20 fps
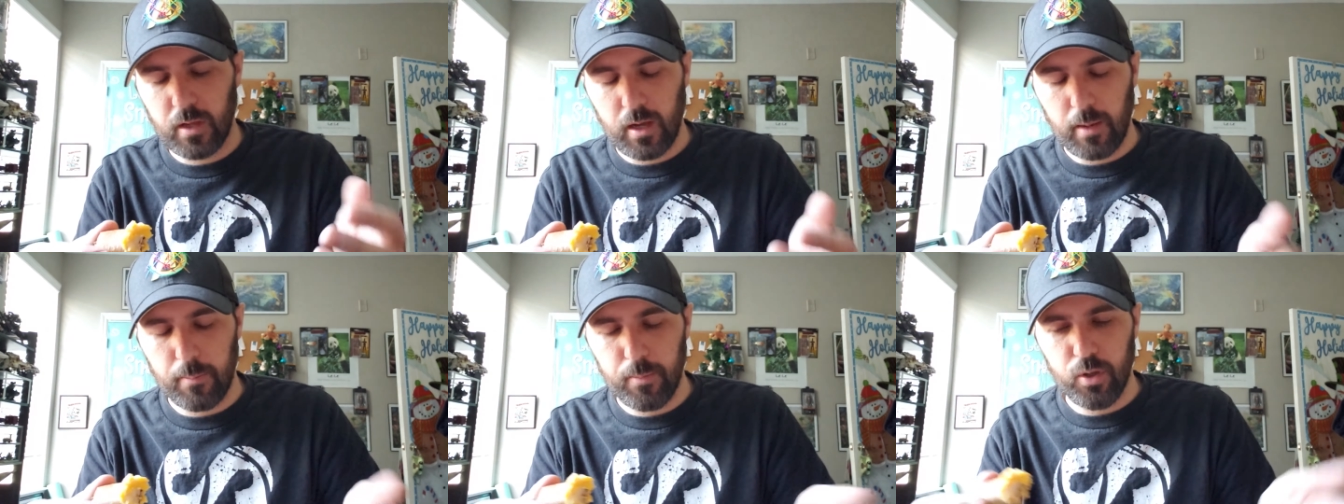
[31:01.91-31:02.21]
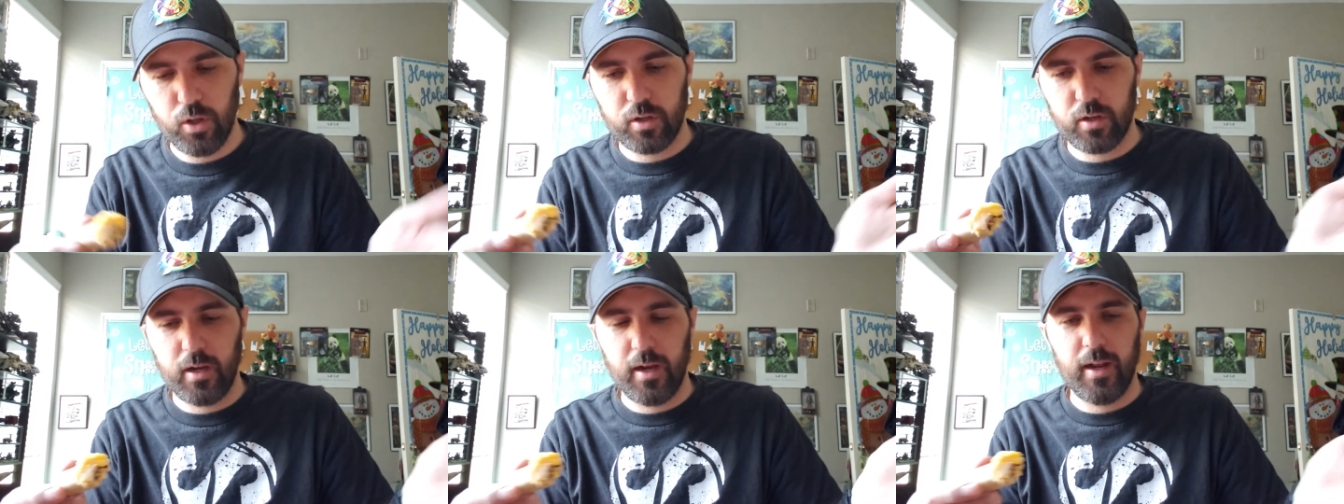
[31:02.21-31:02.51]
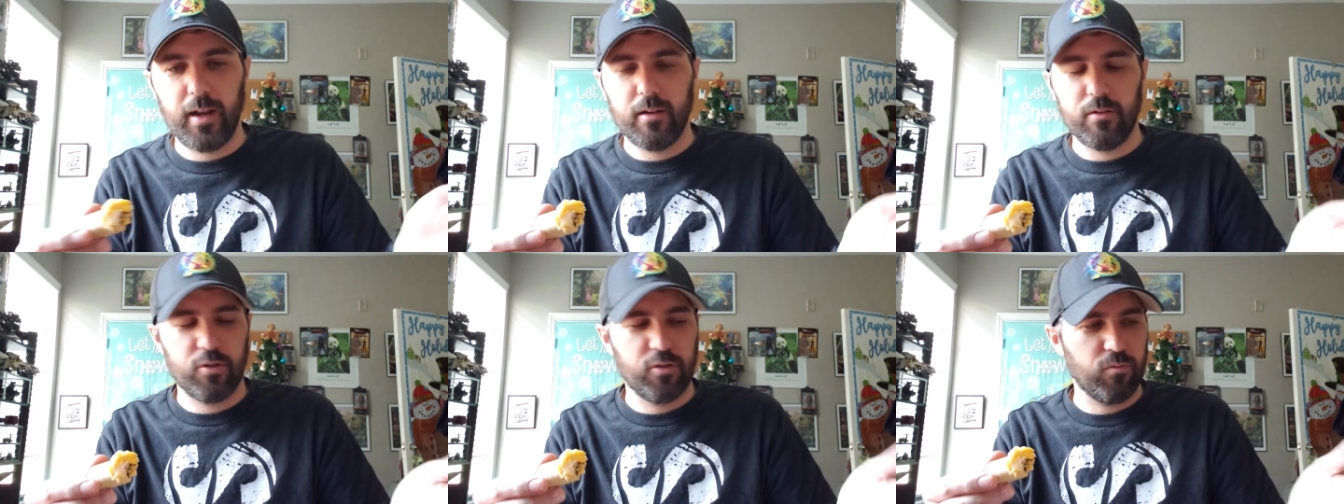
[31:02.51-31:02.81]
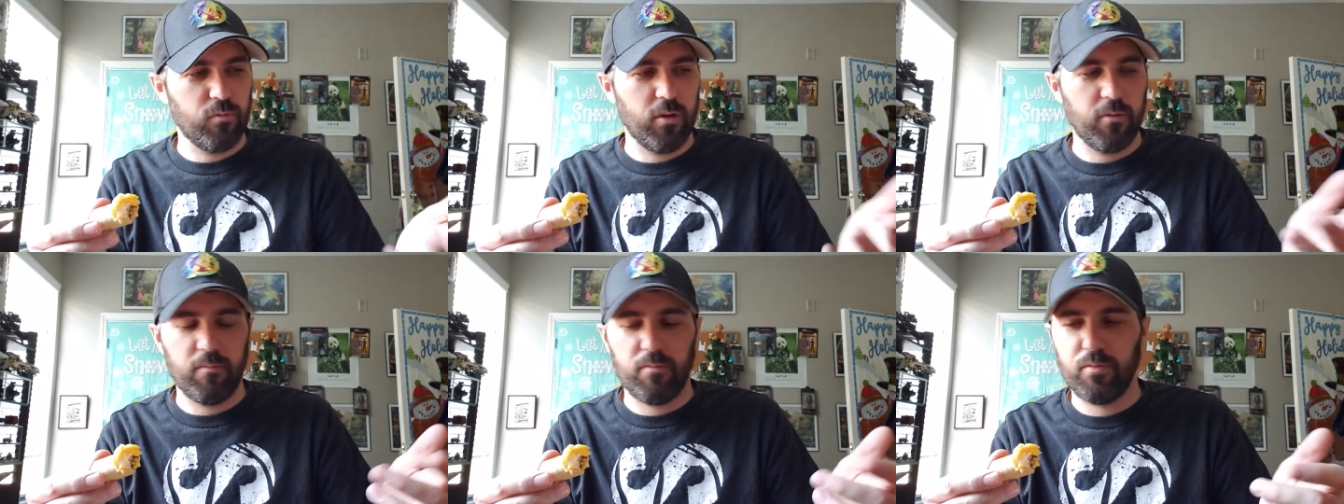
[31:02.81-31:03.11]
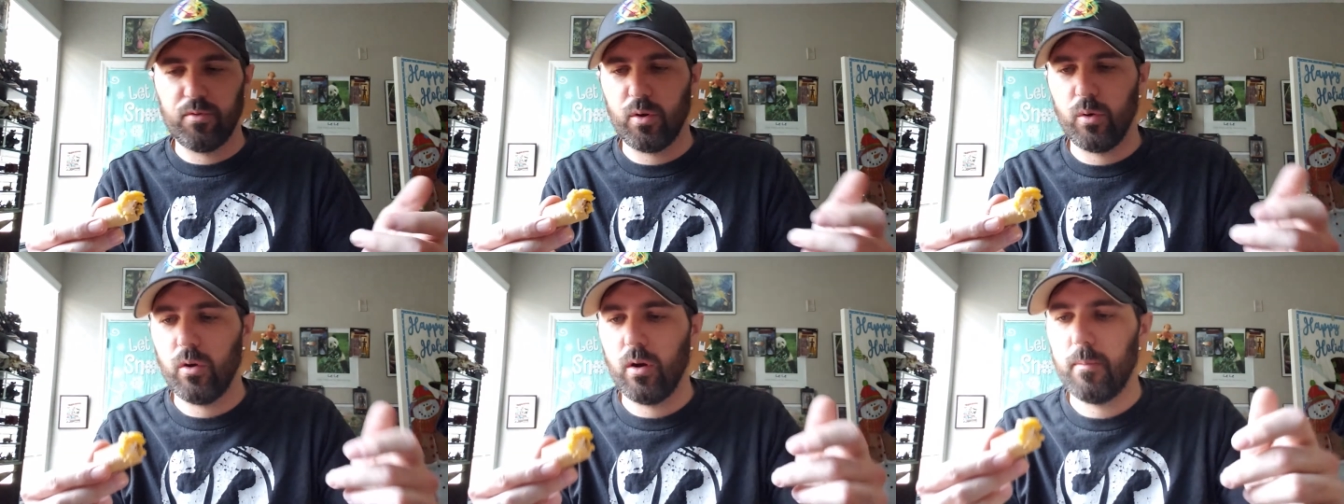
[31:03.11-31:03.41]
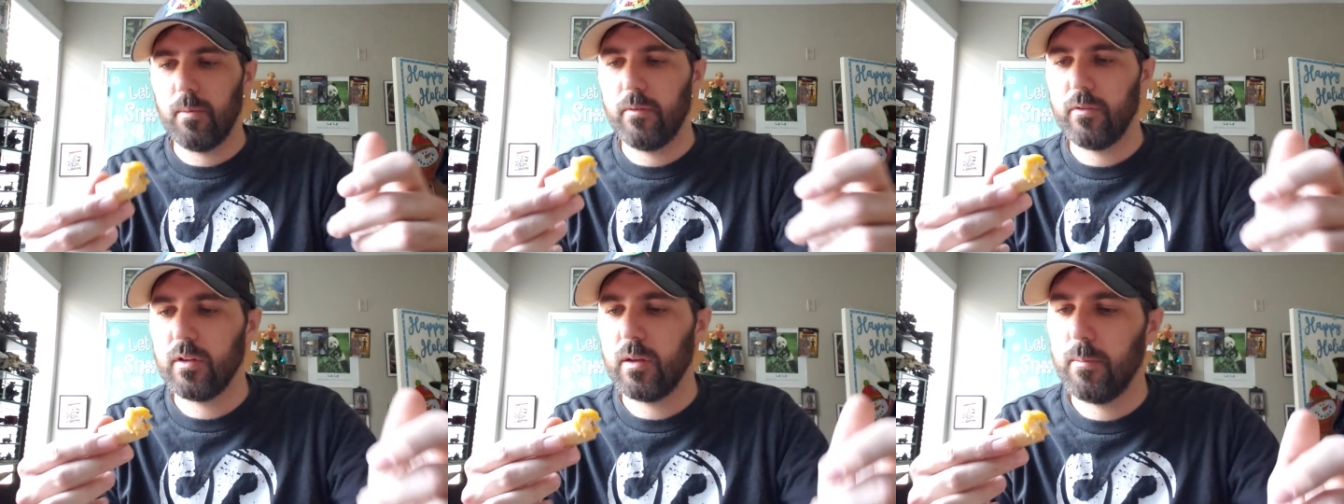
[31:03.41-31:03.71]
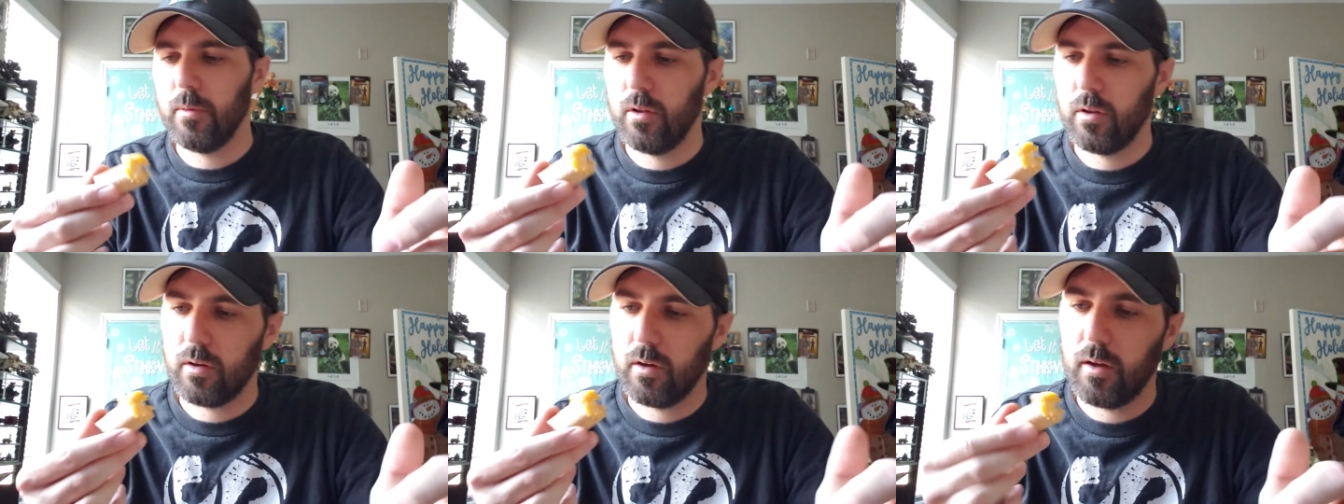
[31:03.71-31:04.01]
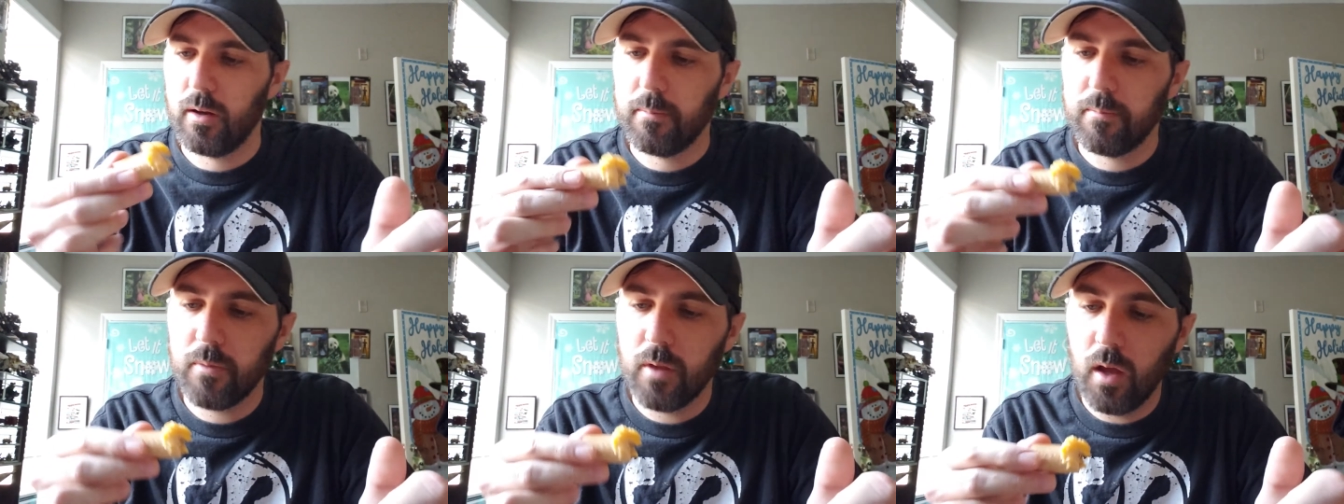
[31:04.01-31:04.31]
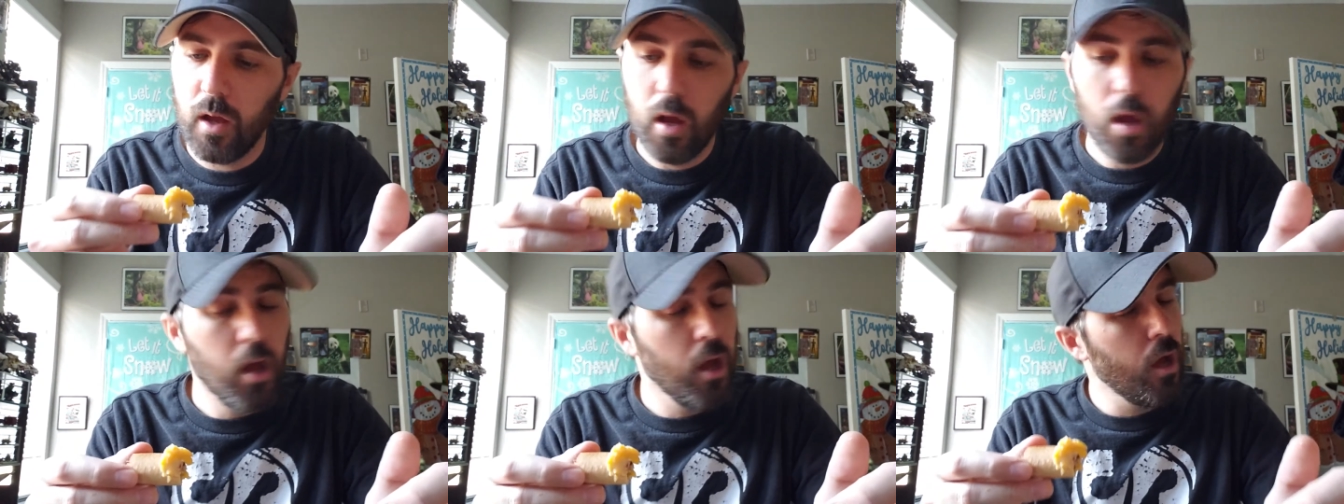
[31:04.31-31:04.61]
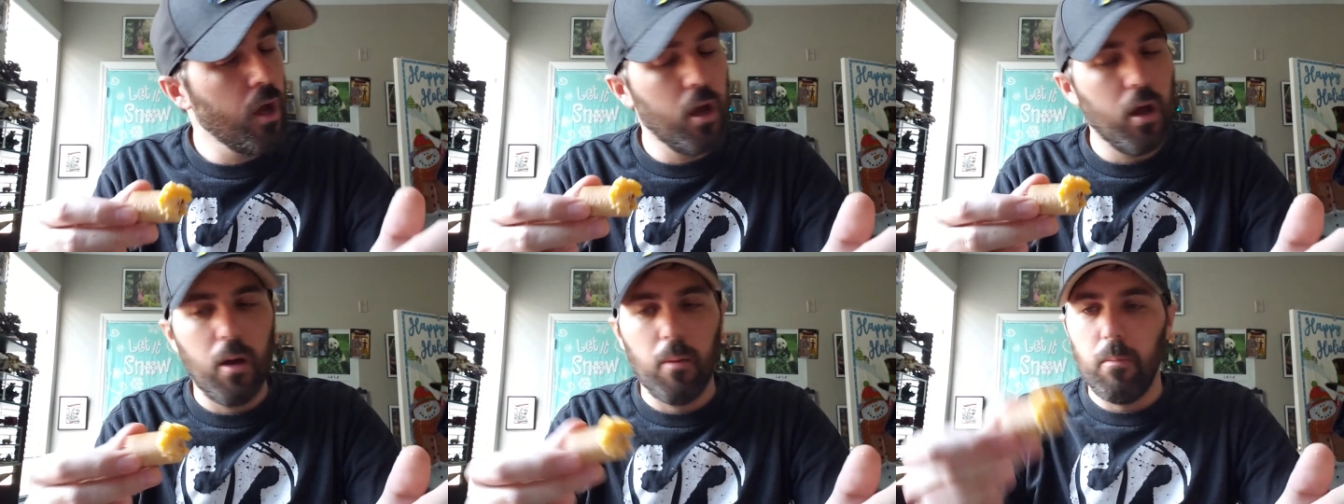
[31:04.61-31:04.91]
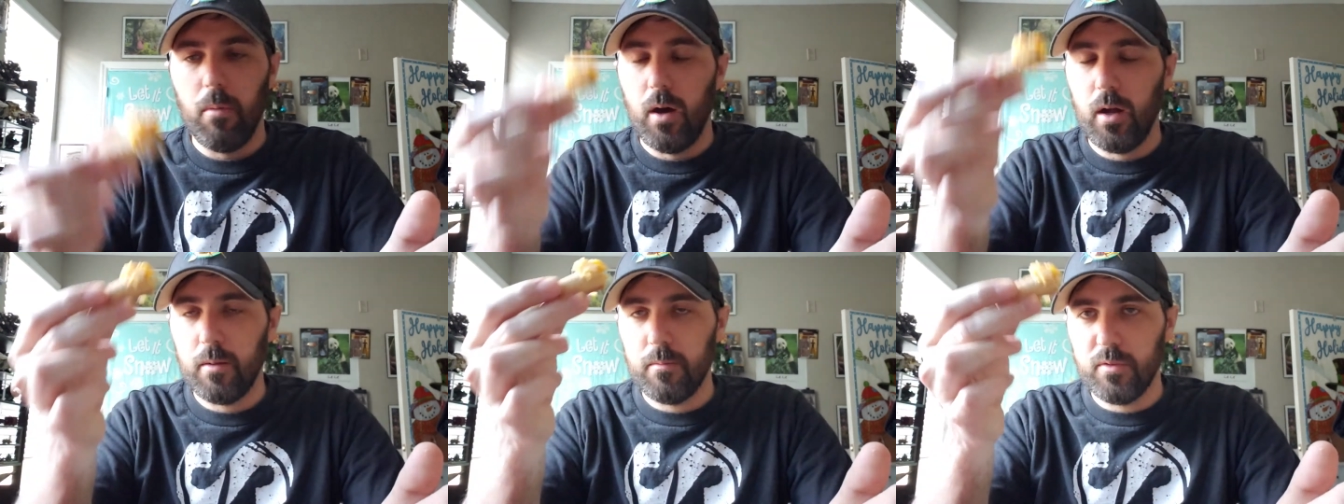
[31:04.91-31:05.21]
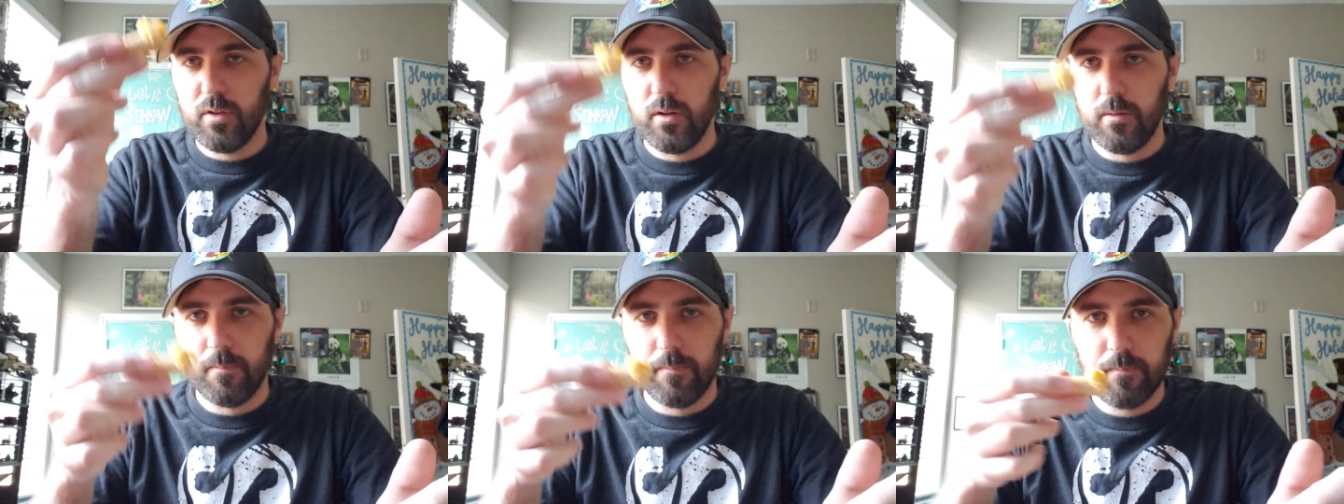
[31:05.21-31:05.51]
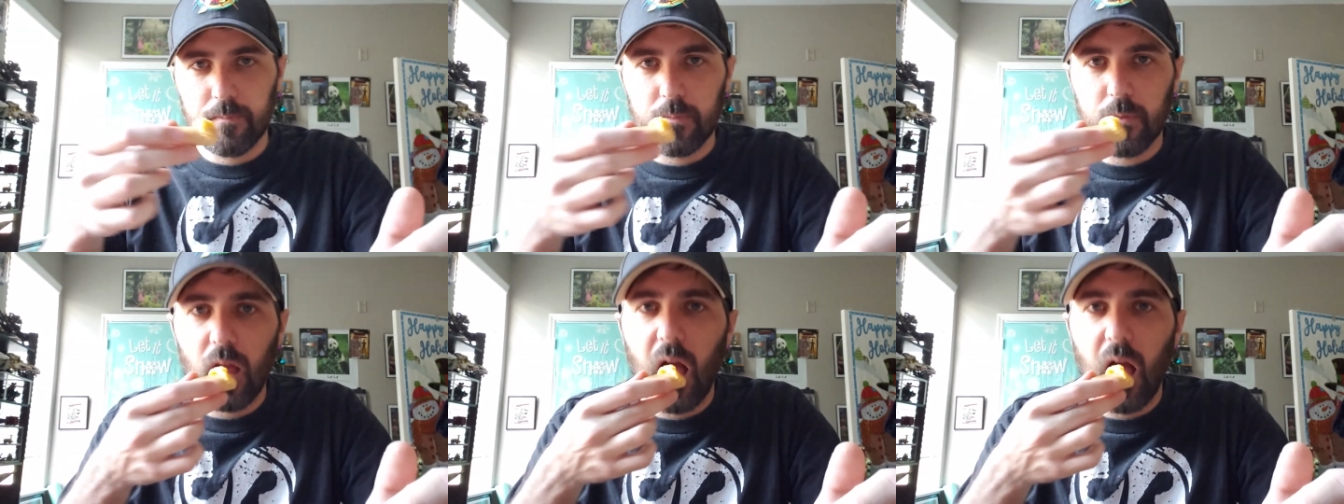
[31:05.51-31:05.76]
I'm going to look at it and just want to throw up every time I look at it. Bottoms up.